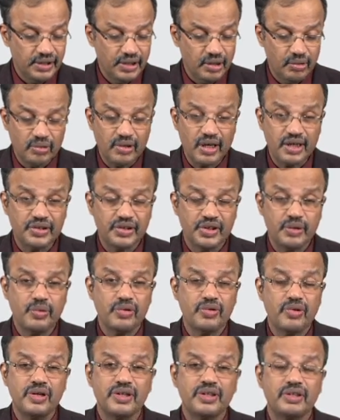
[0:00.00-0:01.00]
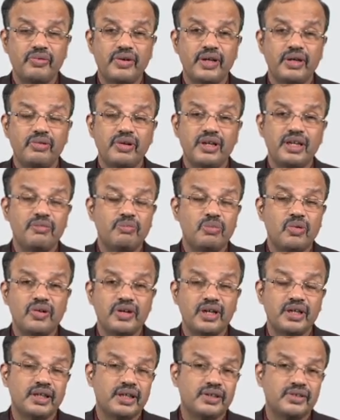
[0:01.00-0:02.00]
Now carcinoma colon is very, very
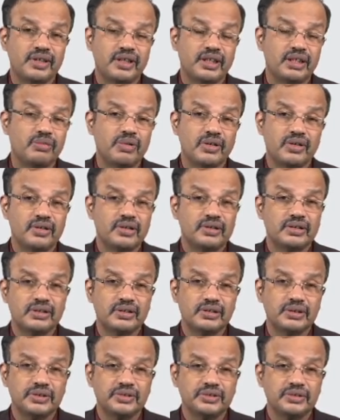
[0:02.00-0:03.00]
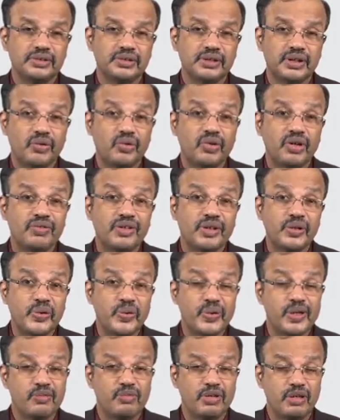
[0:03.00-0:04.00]
important, I said, because one of the
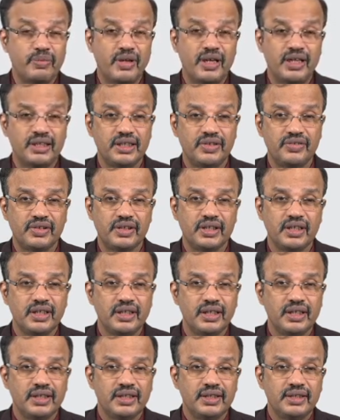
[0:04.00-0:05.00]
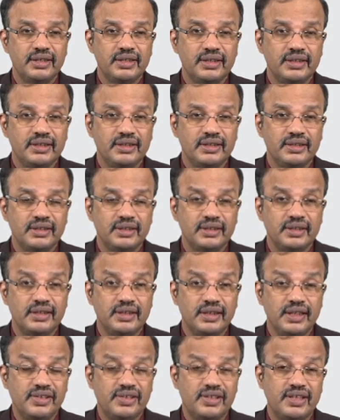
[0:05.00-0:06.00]
curable malignancy,
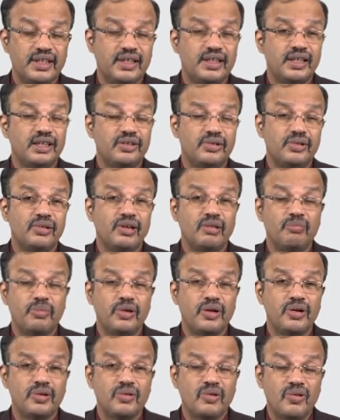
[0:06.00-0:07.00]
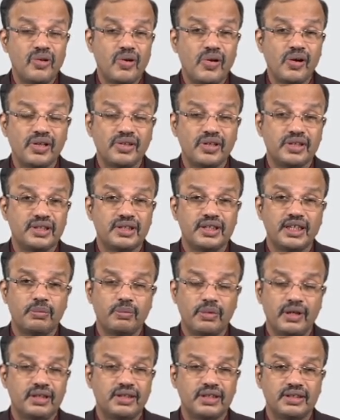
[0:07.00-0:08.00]
less aggressive compared to all other GA
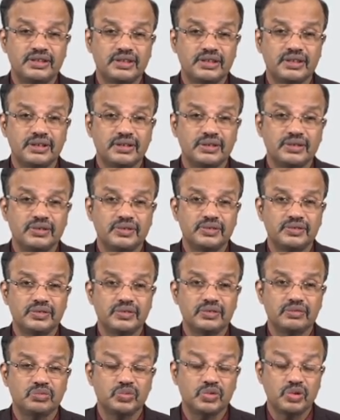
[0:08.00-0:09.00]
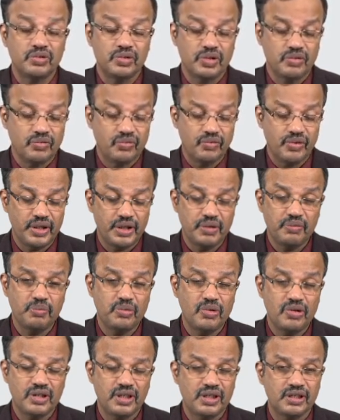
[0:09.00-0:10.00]
malignancy. It is a very
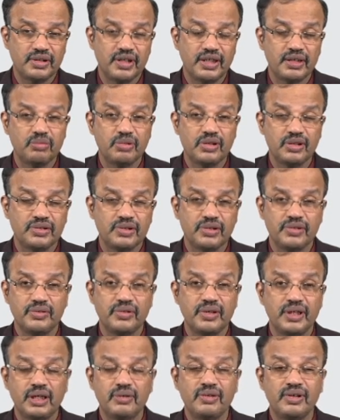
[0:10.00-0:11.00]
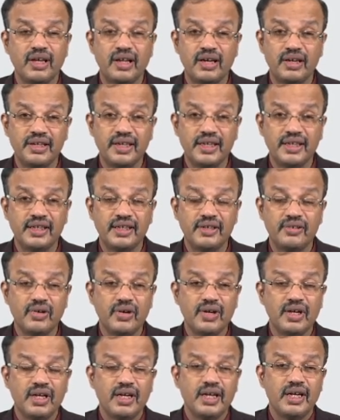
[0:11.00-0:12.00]
important thing, because you intervene,
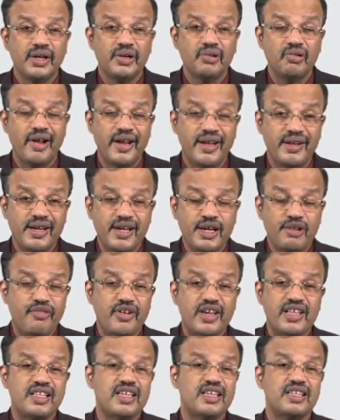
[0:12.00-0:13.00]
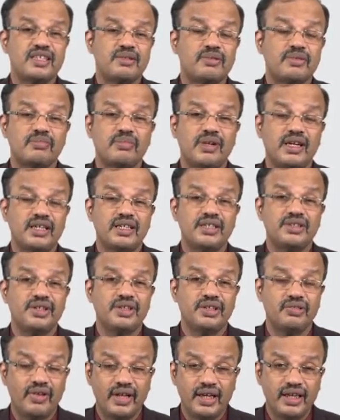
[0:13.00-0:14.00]
you identify these
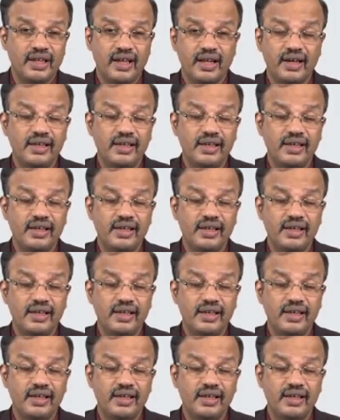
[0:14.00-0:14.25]
malignancies very